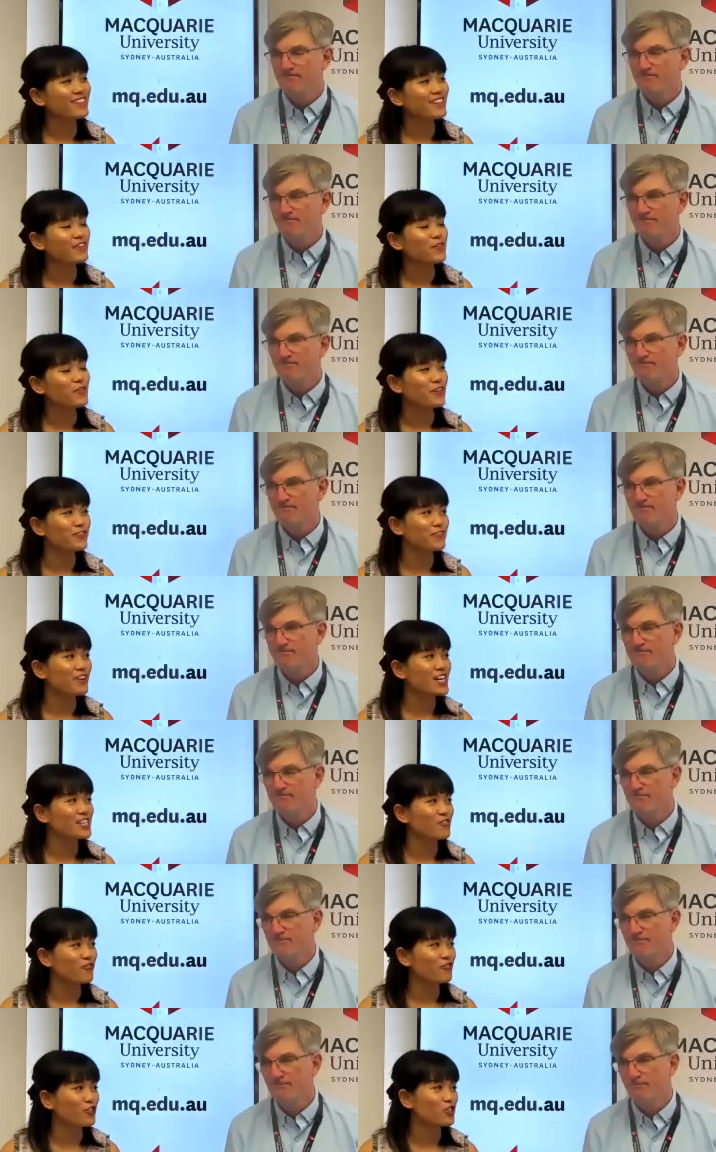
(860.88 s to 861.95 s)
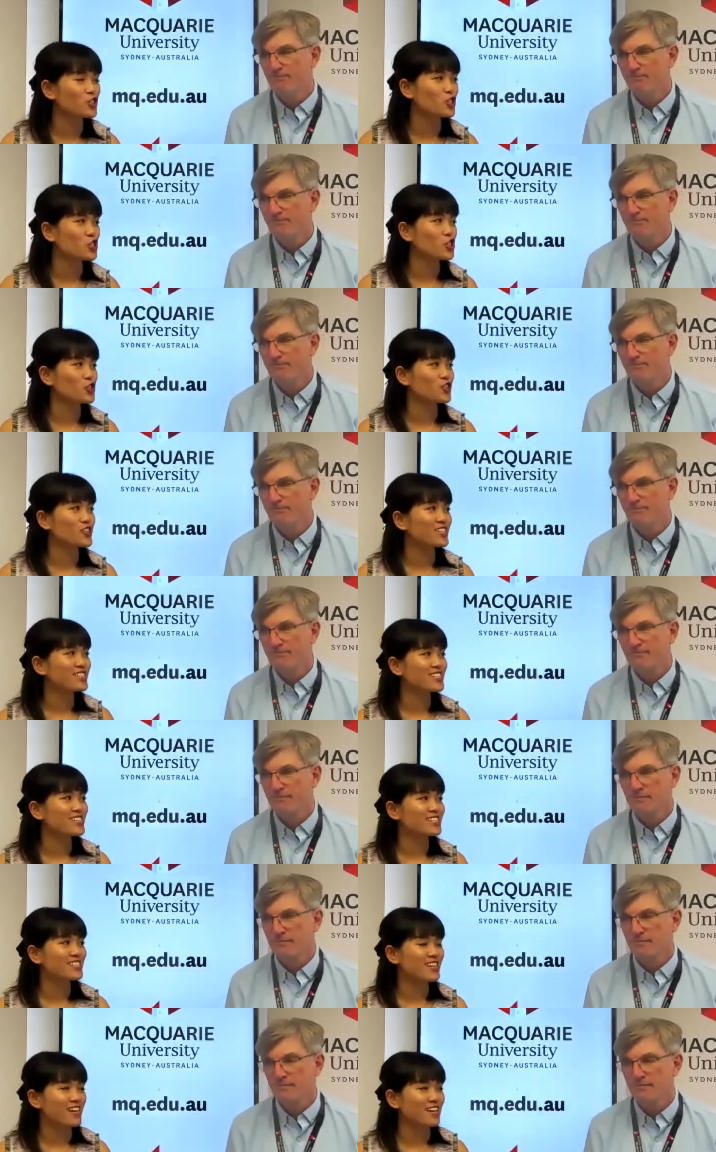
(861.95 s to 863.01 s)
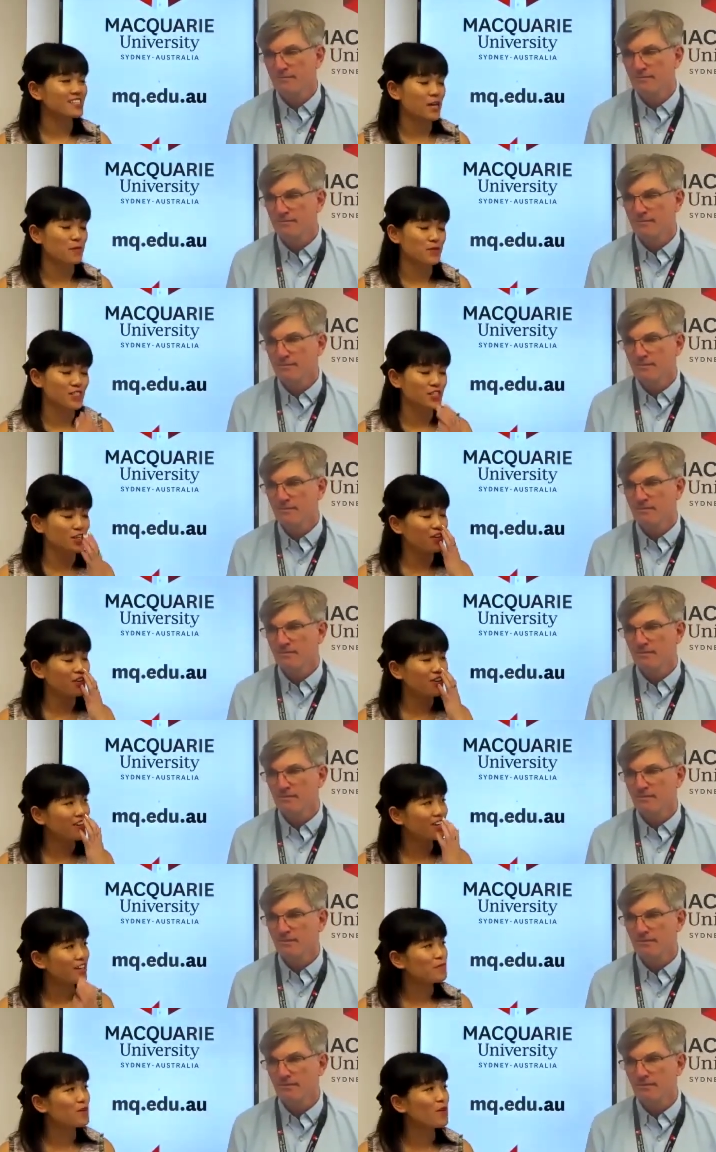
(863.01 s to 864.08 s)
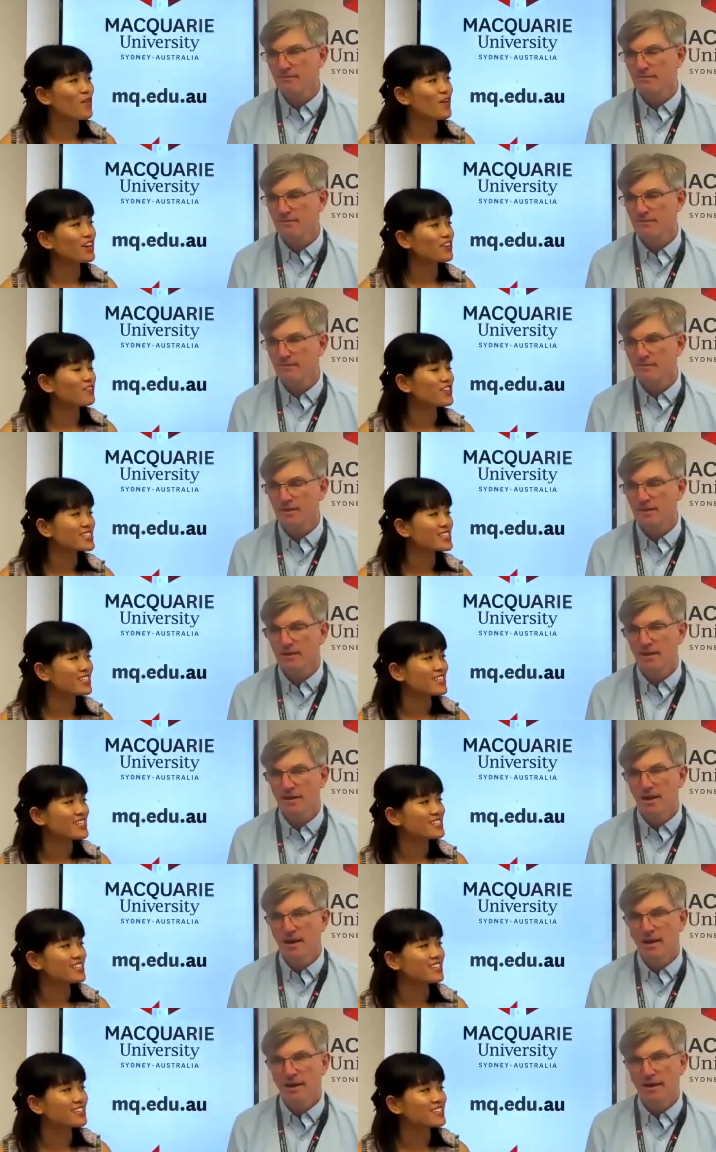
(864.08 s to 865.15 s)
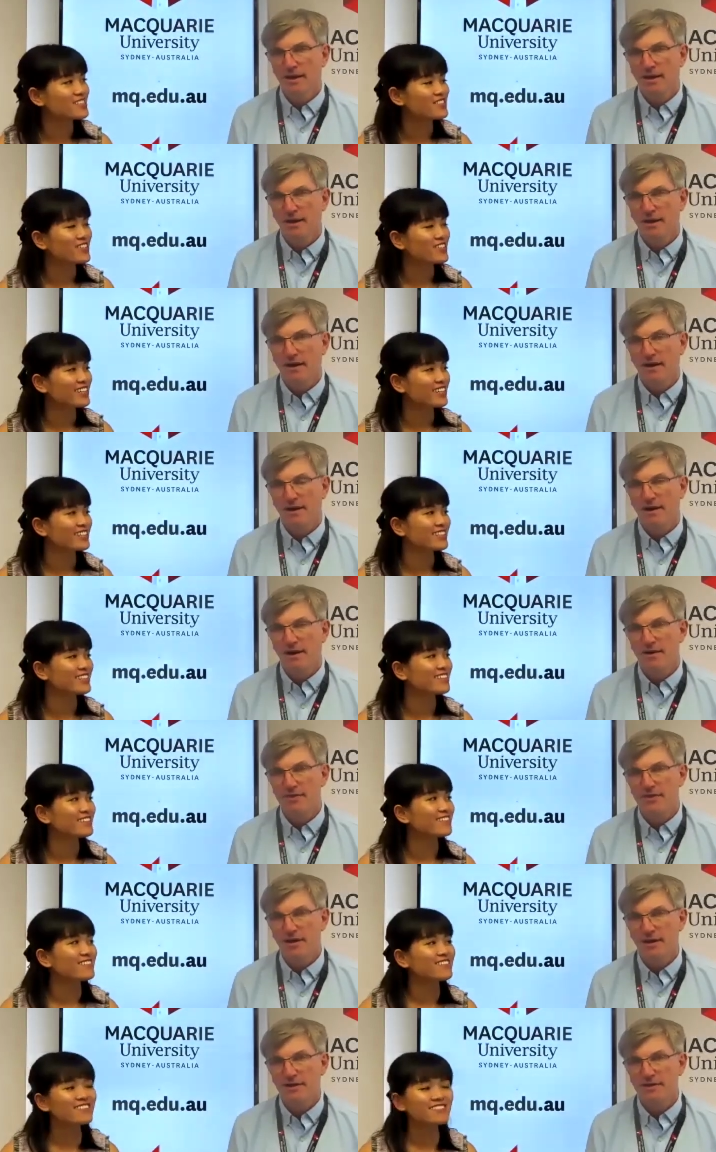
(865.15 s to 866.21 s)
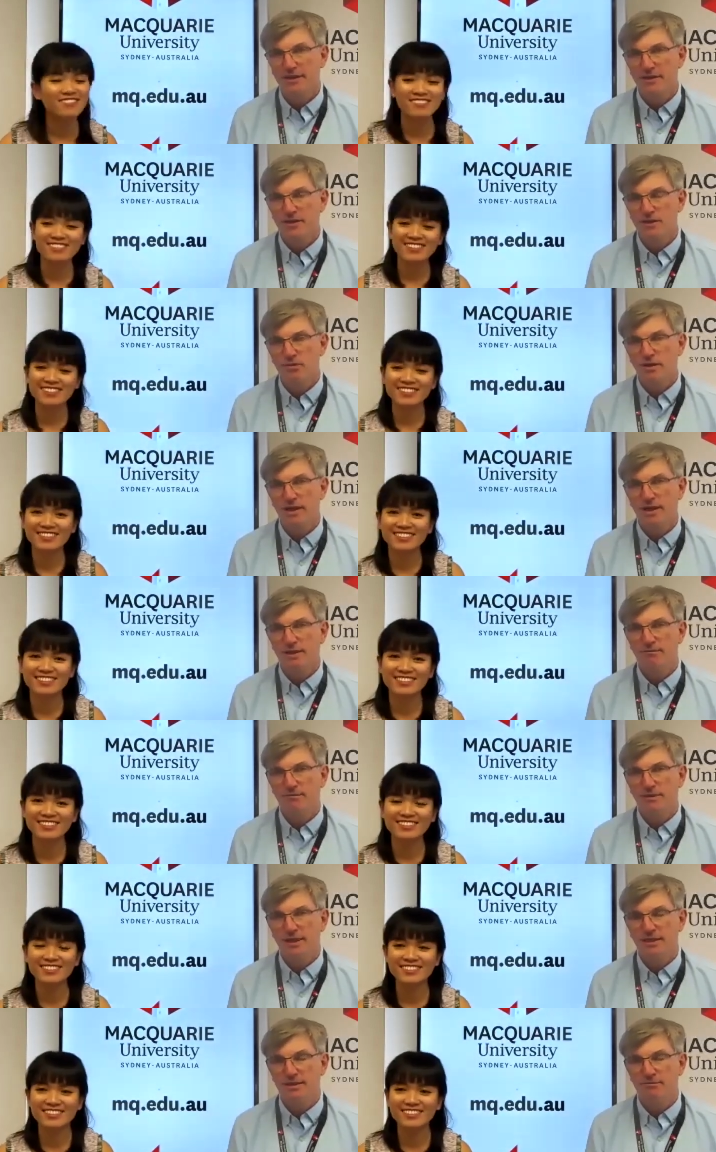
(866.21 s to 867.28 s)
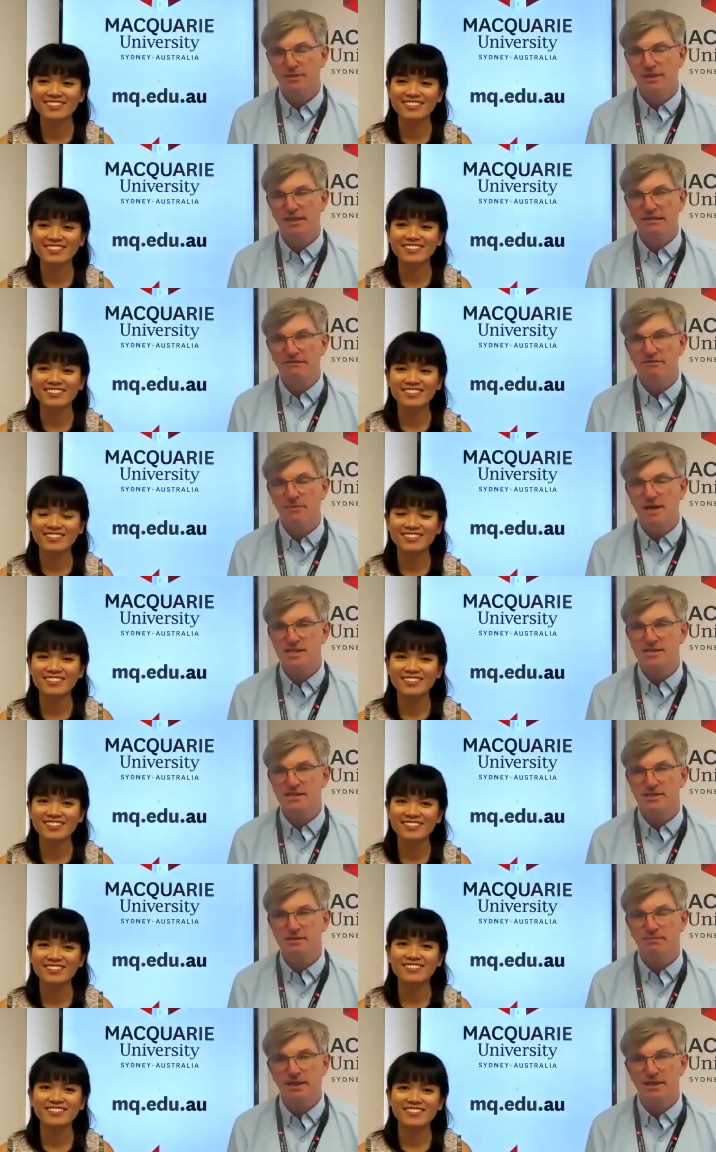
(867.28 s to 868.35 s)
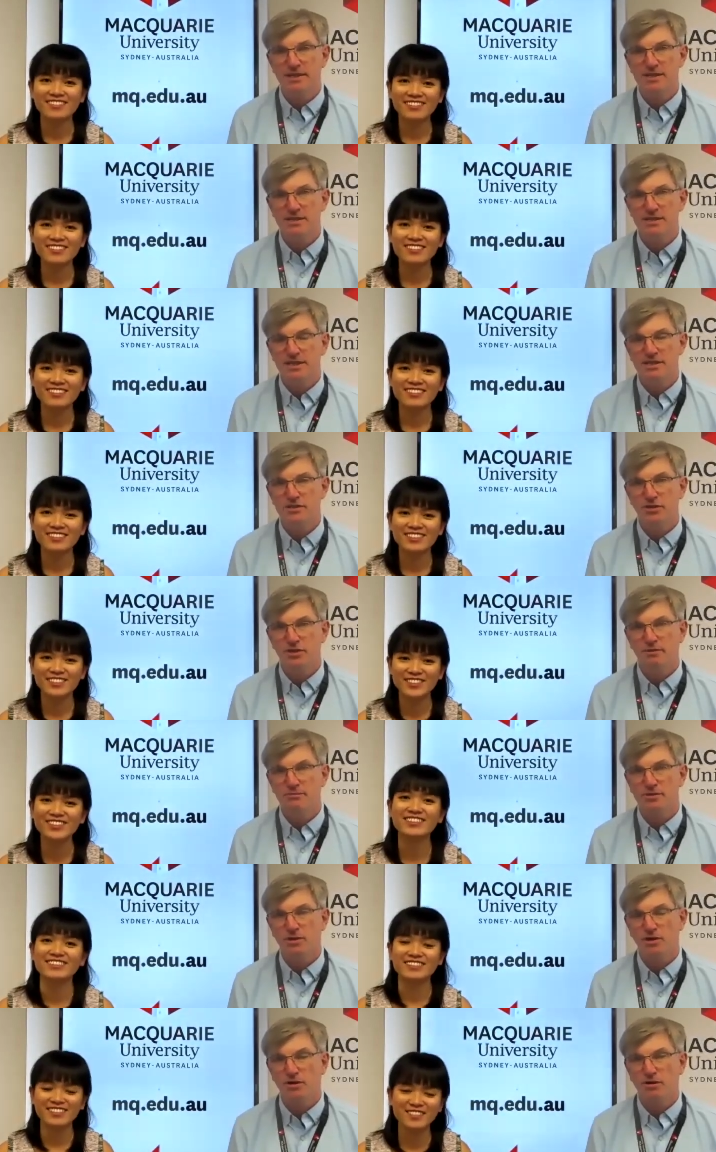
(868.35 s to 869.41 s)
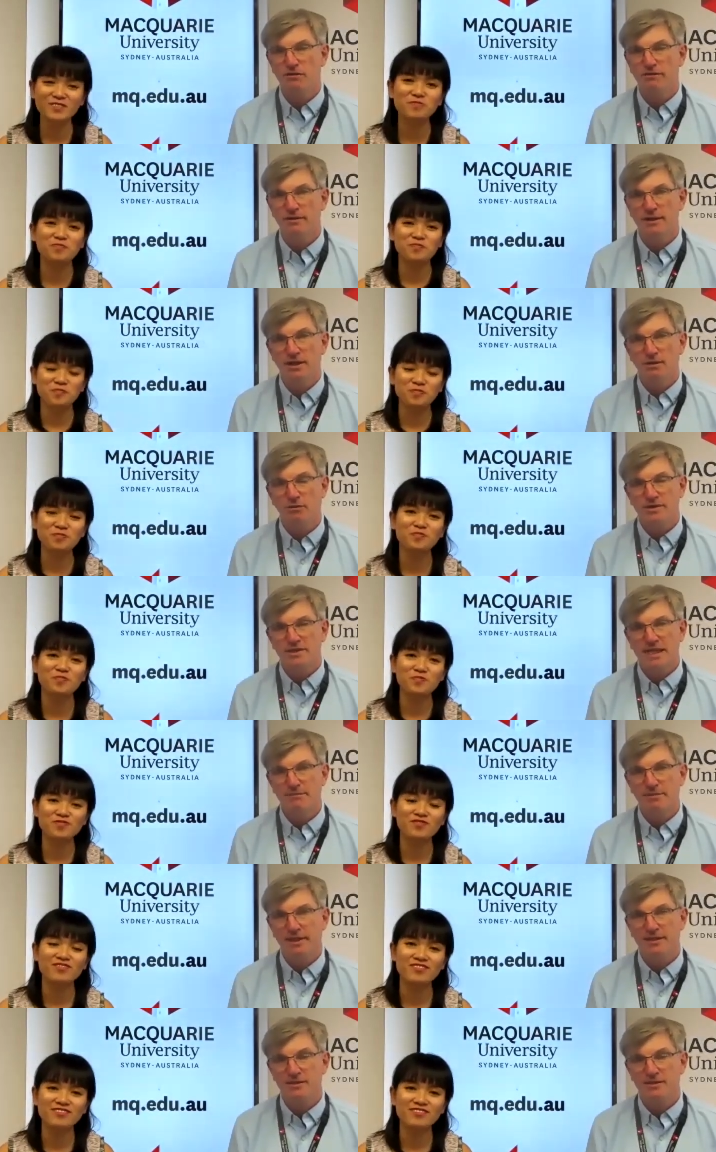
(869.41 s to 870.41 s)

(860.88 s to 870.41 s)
Speaker 1: your advice for future students studying cybersecurity at Macquarie University in Sydney, Australia?
Speaker 2: I think you want to be an information sponge in terms of what's happening